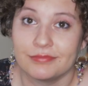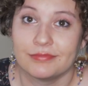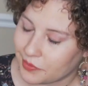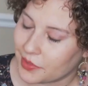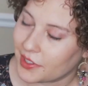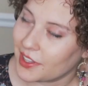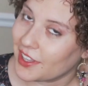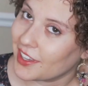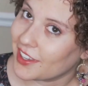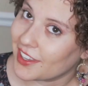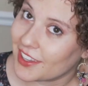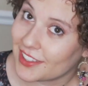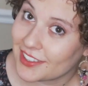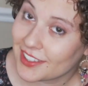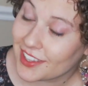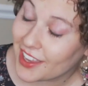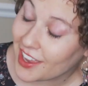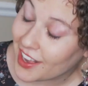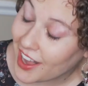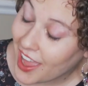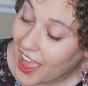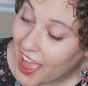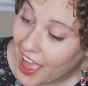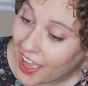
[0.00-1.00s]
But like I
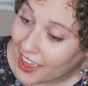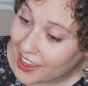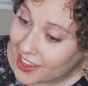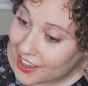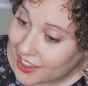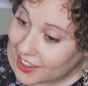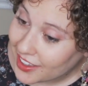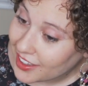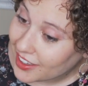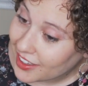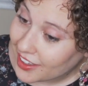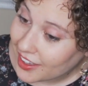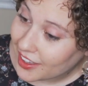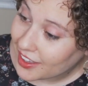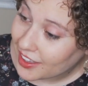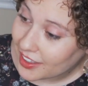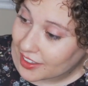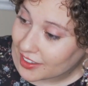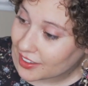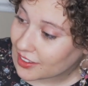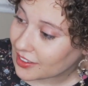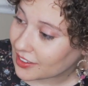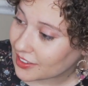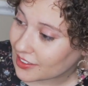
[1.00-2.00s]
said, I
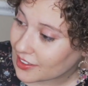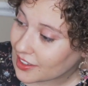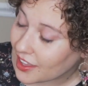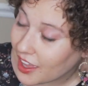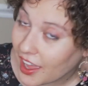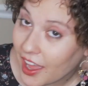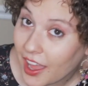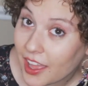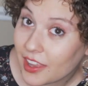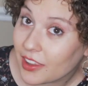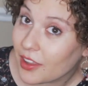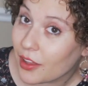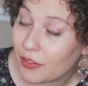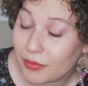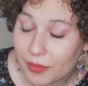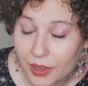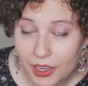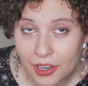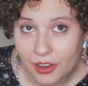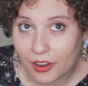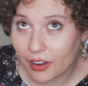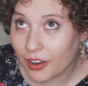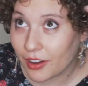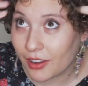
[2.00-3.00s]
love
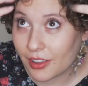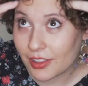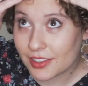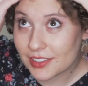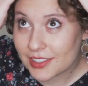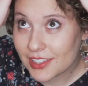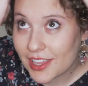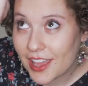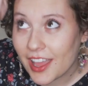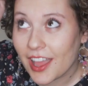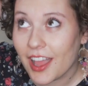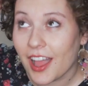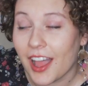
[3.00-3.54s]
my curls.